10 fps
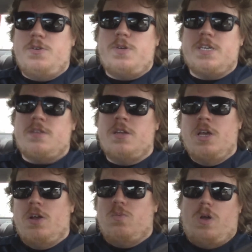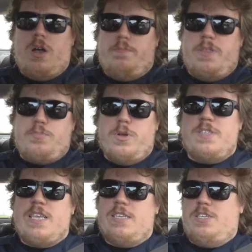You can rob the
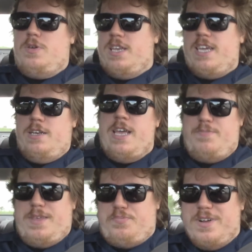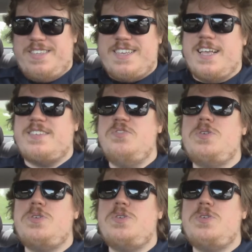princess. You can kidnap the princess.